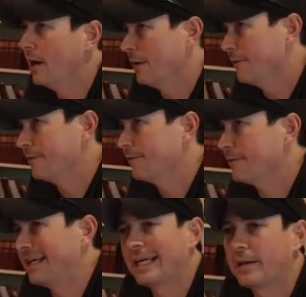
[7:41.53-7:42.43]
of
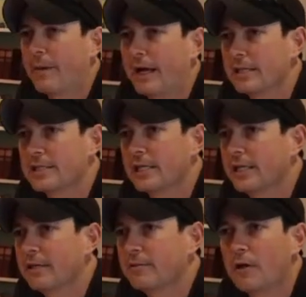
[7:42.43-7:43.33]
Inc
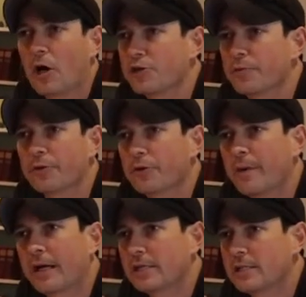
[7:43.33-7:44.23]
magazine, yeah. Entrepreneur
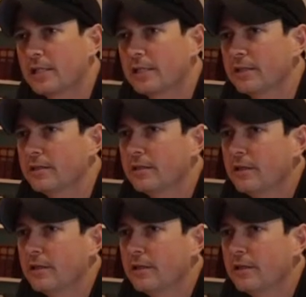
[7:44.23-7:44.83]
magazine,